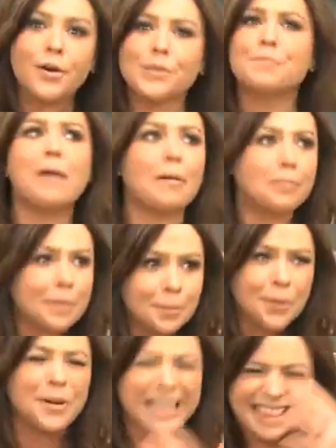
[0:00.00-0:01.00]
who's probably
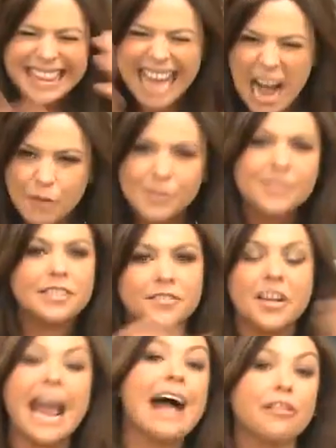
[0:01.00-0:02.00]
burning thousands
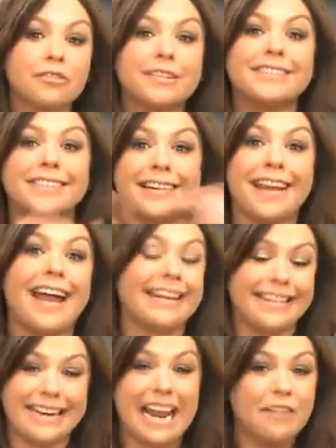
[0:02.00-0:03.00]
of calories a
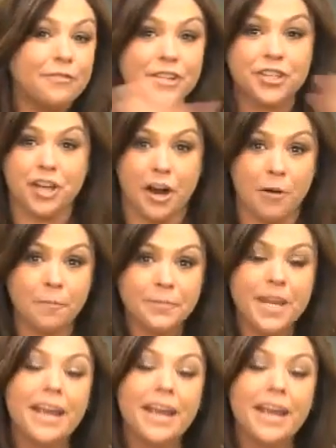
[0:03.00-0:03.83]
night in every show.